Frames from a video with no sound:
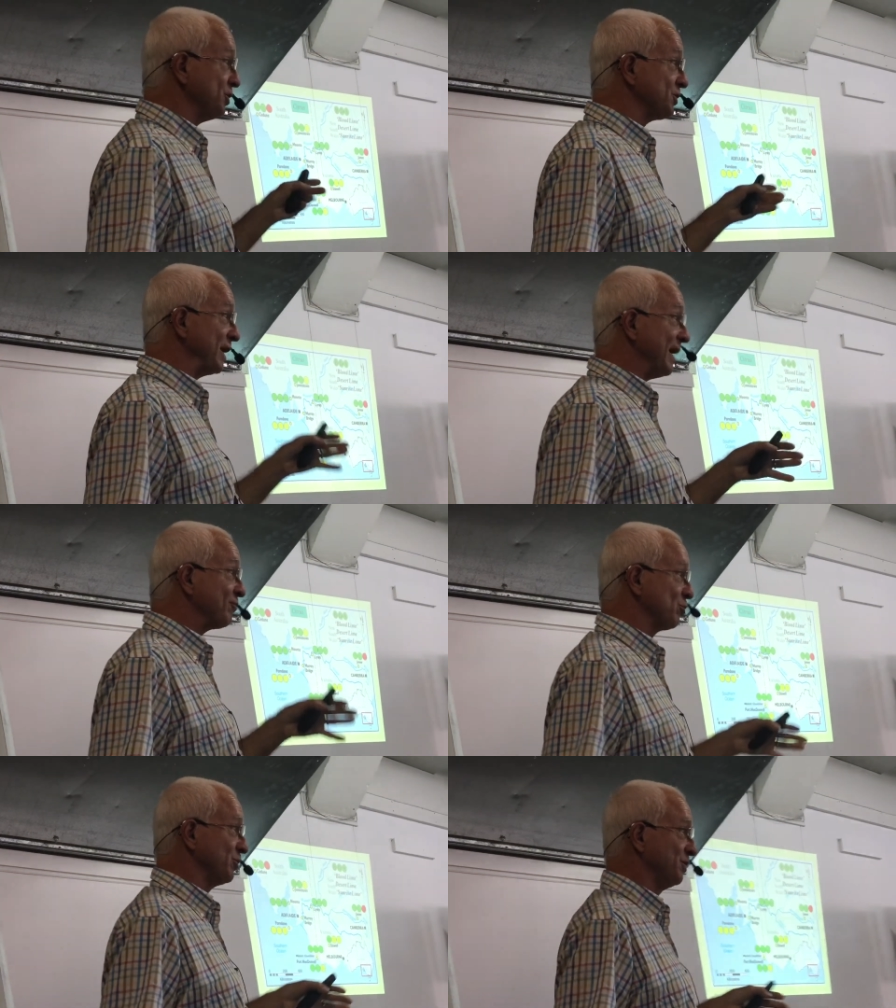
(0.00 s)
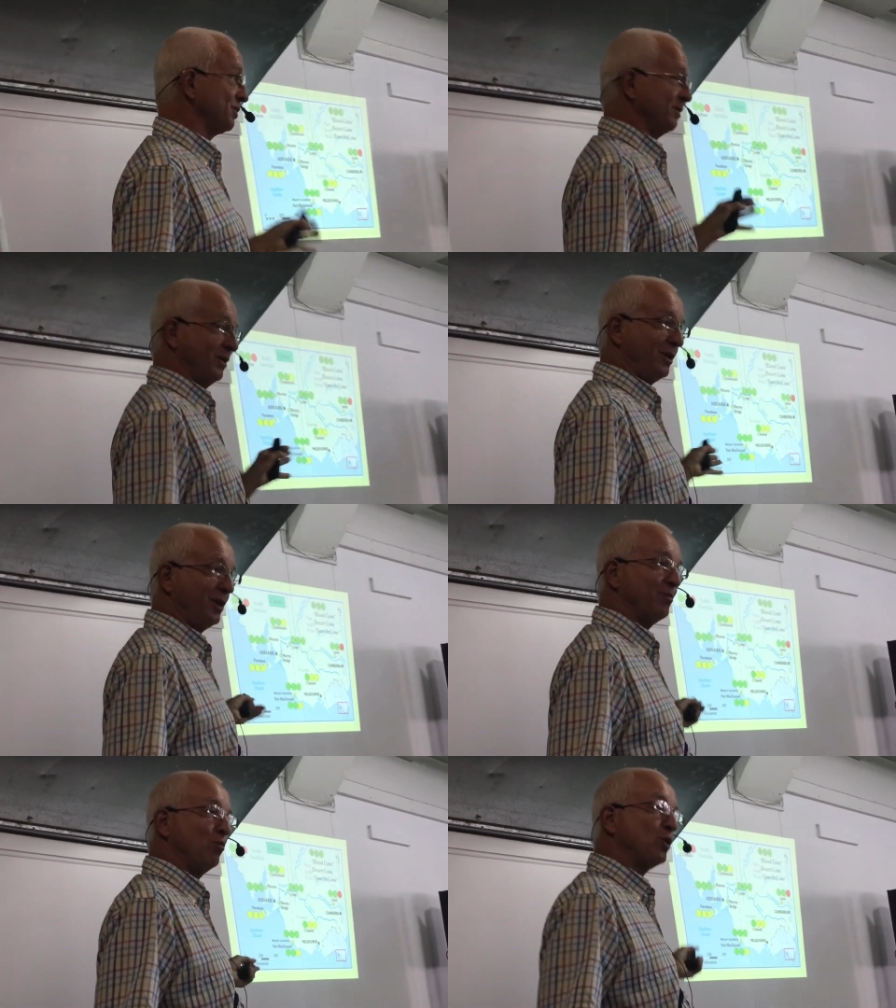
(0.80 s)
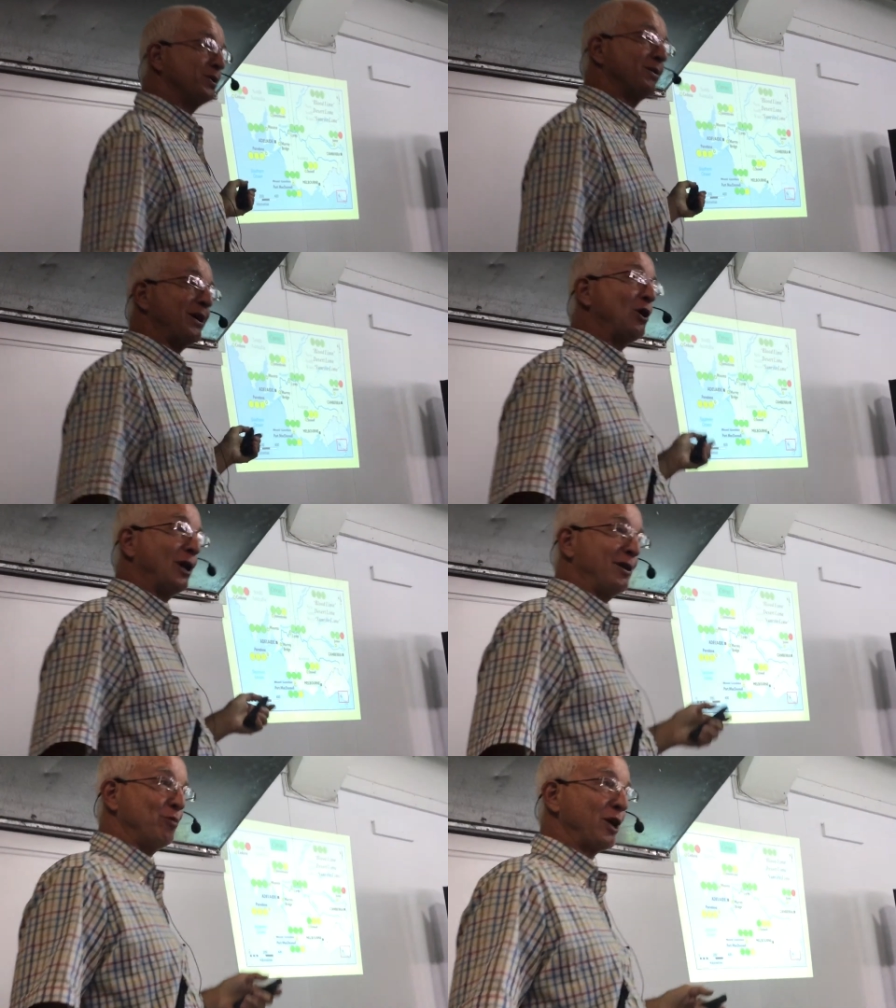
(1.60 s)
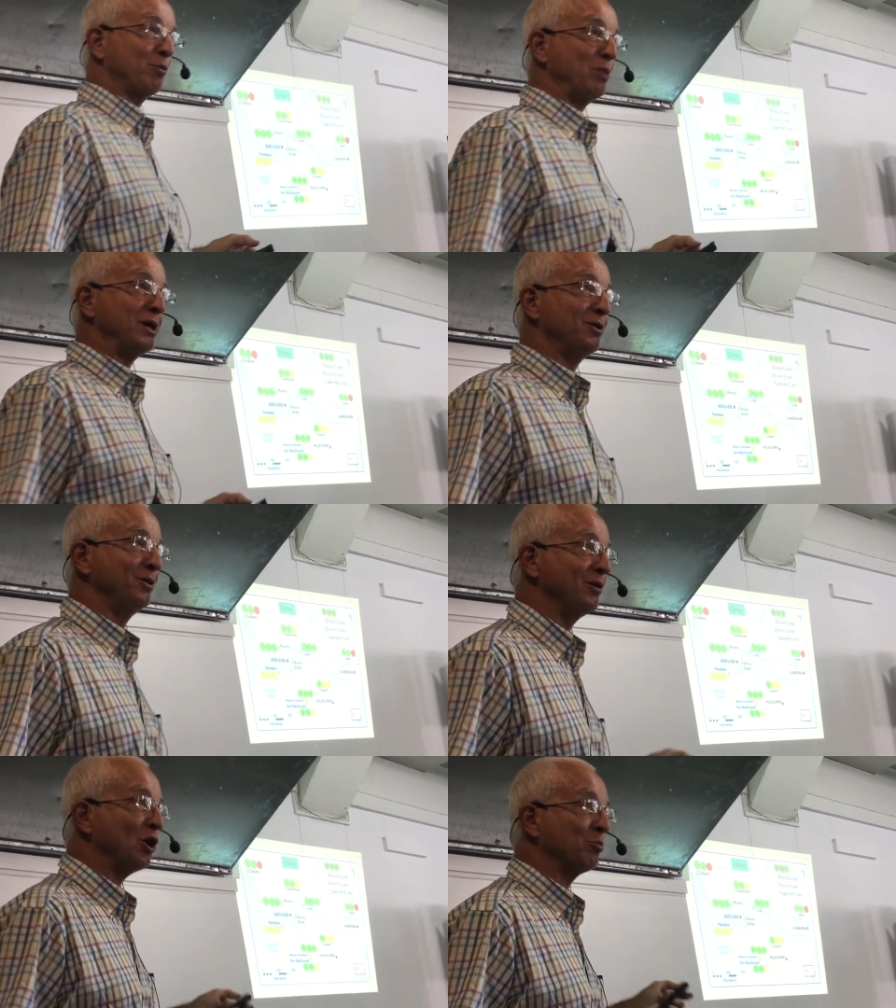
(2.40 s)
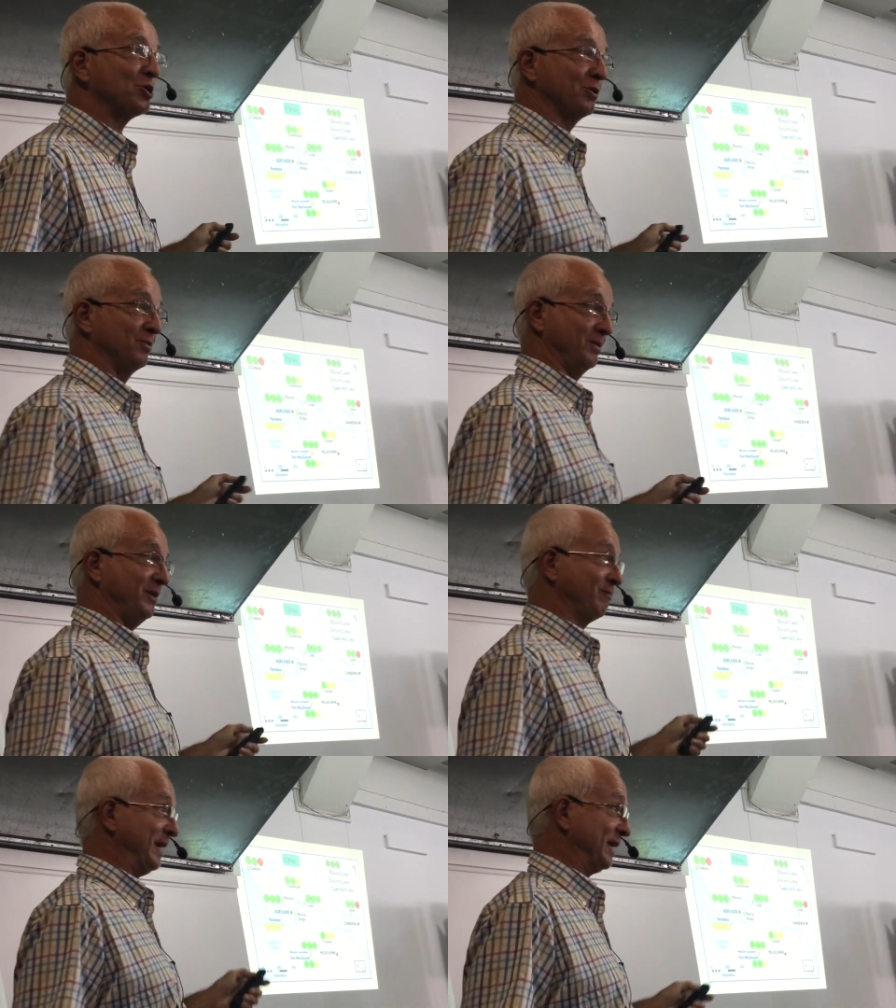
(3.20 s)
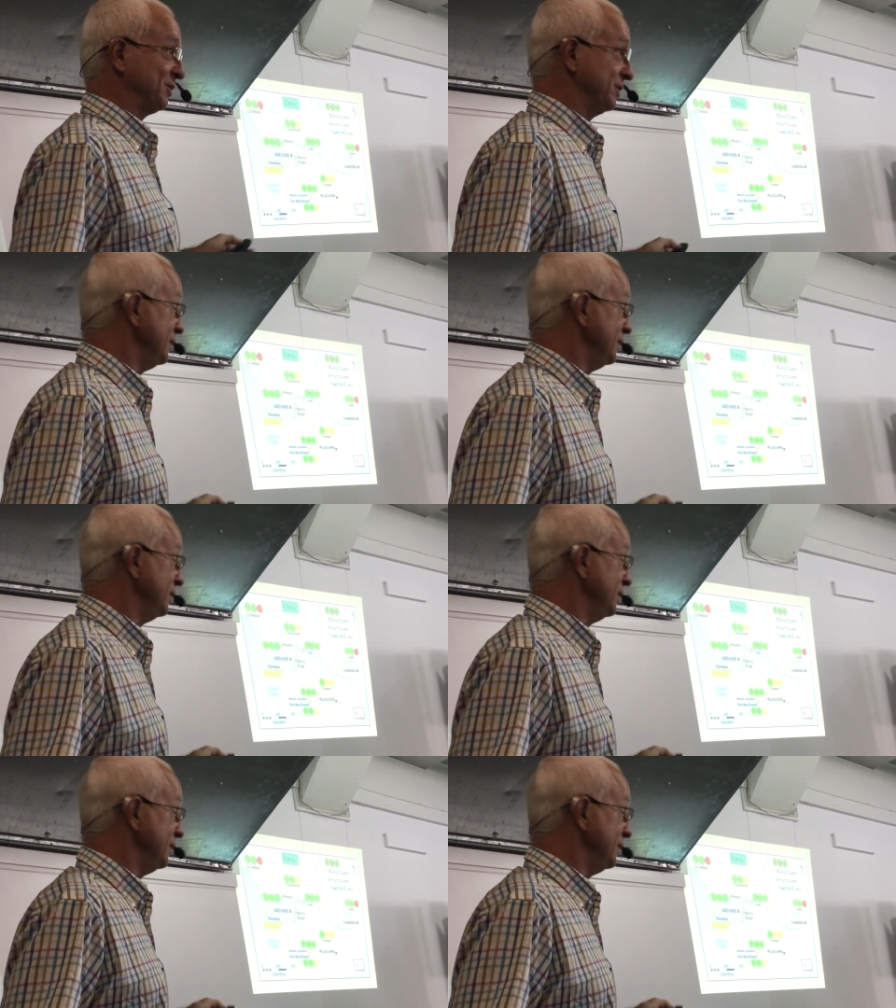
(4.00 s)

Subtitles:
just afterwards, it wasn't a highly recommended option, in fact.